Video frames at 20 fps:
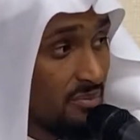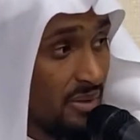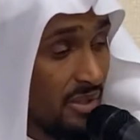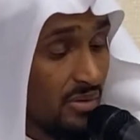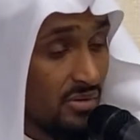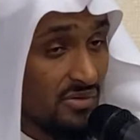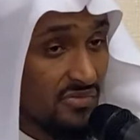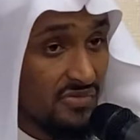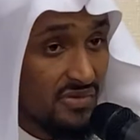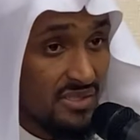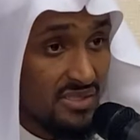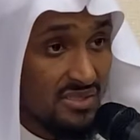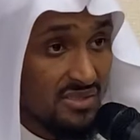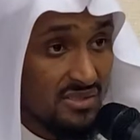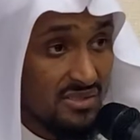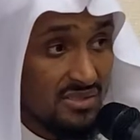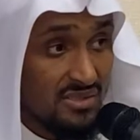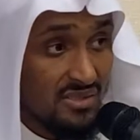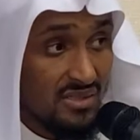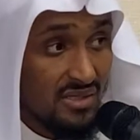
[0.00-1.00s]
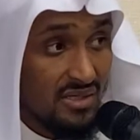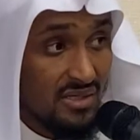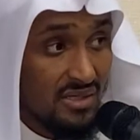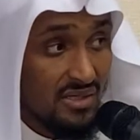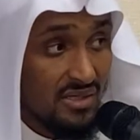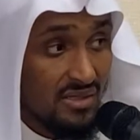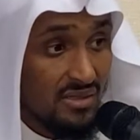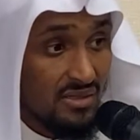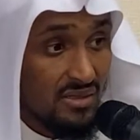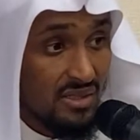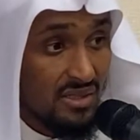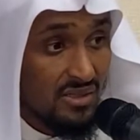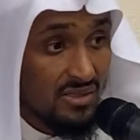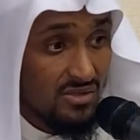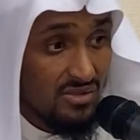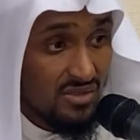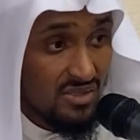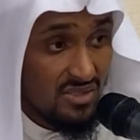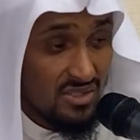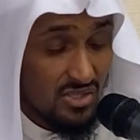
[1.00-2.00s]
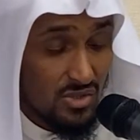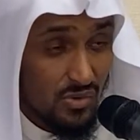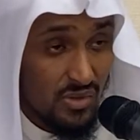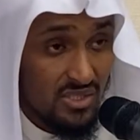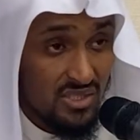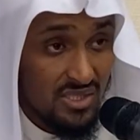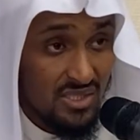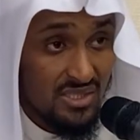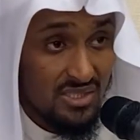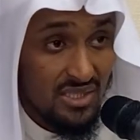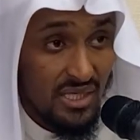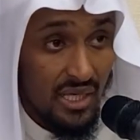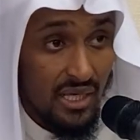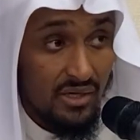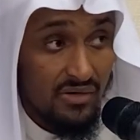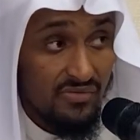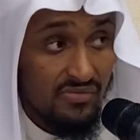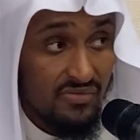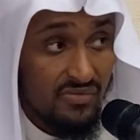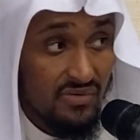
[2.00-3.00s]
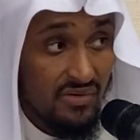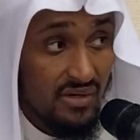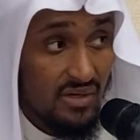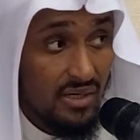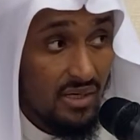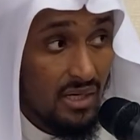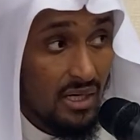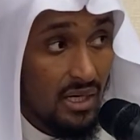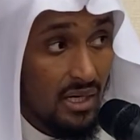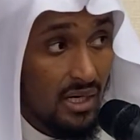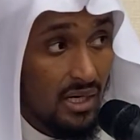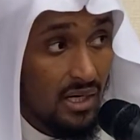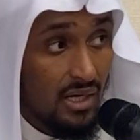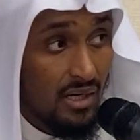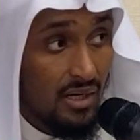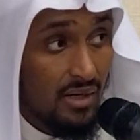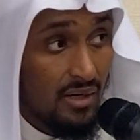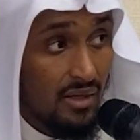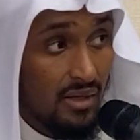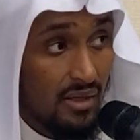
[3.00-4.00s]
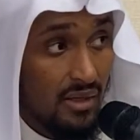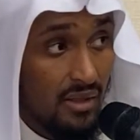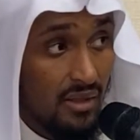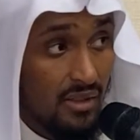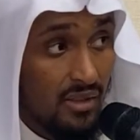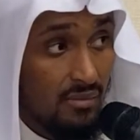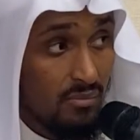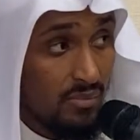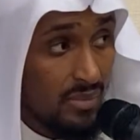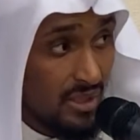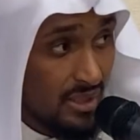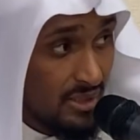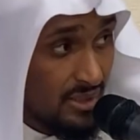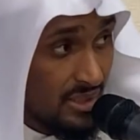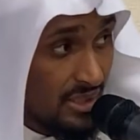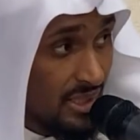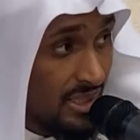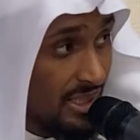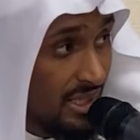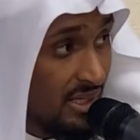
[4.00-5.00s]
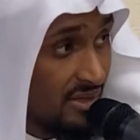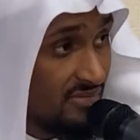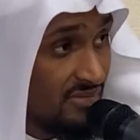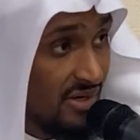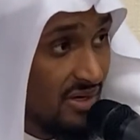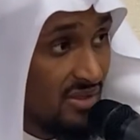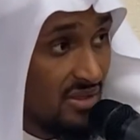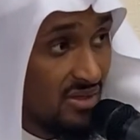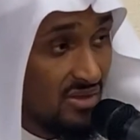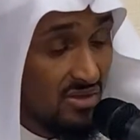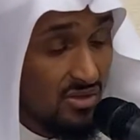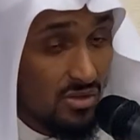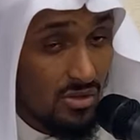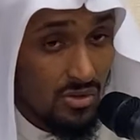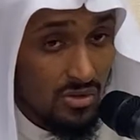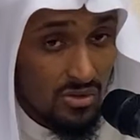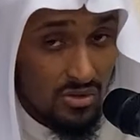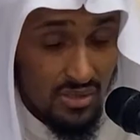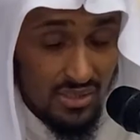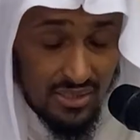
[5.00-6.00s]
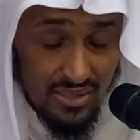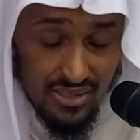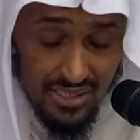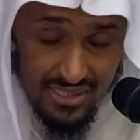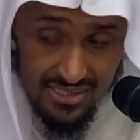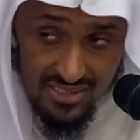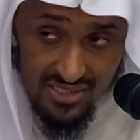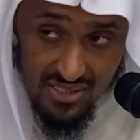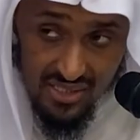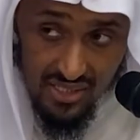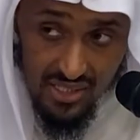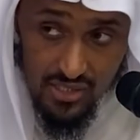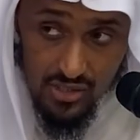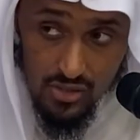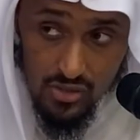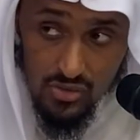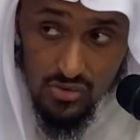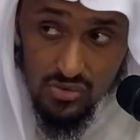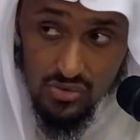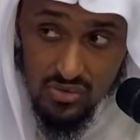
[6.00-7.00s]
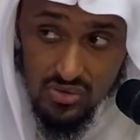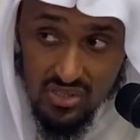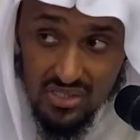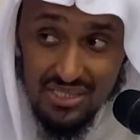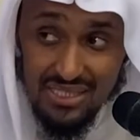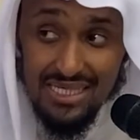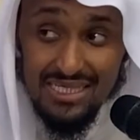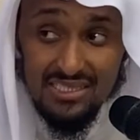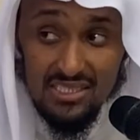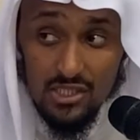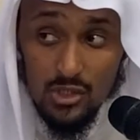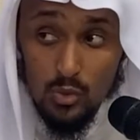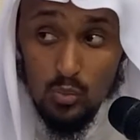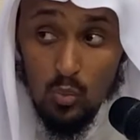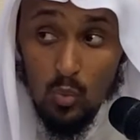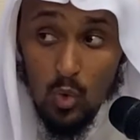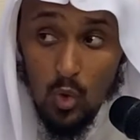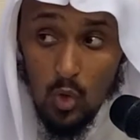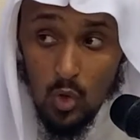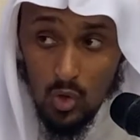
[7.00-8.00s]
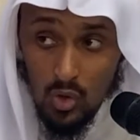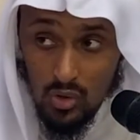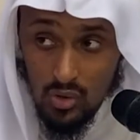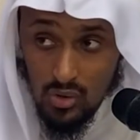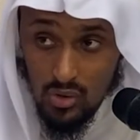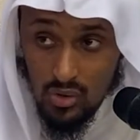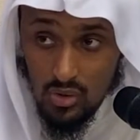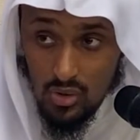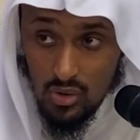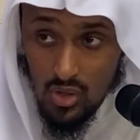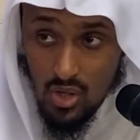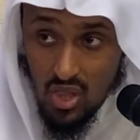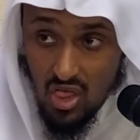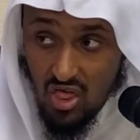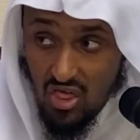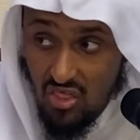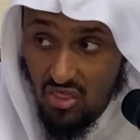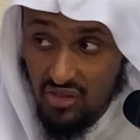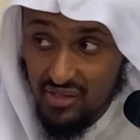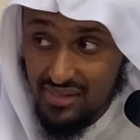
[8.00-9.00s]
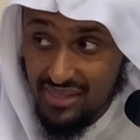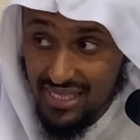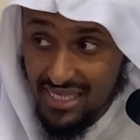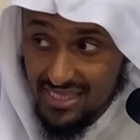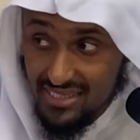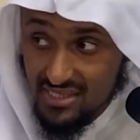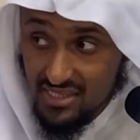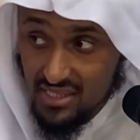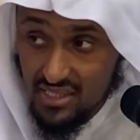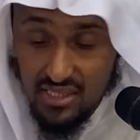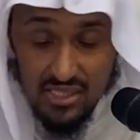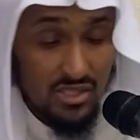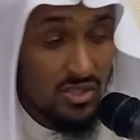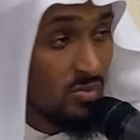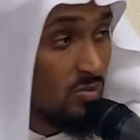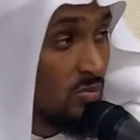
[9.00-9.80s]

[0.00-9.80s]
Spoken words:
about if it's... And the third situation is, if the mal that I have and the debt that I owe, the debt is more. The debt is